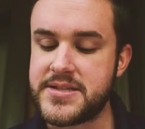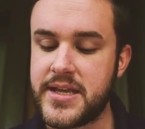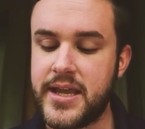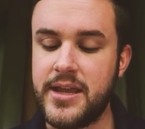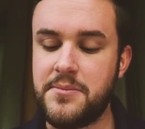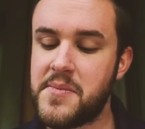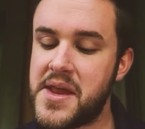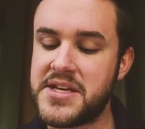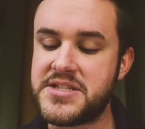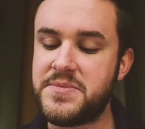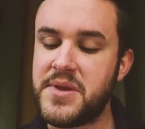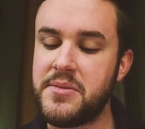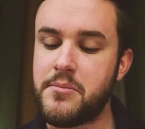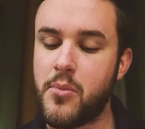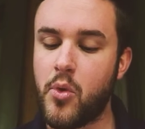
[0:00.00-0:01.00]
he makes
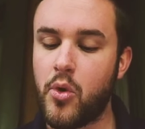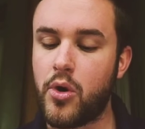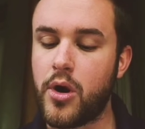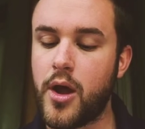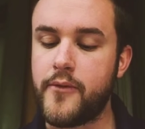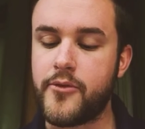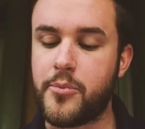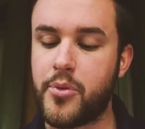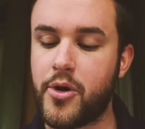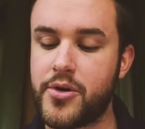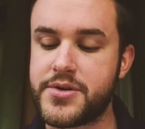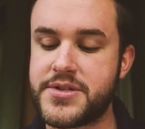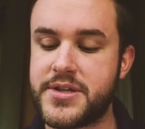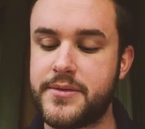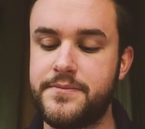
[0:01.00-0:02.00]
me more of a
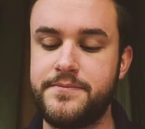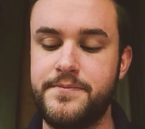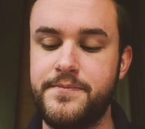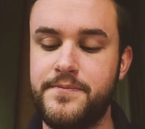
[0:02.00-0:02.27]
person.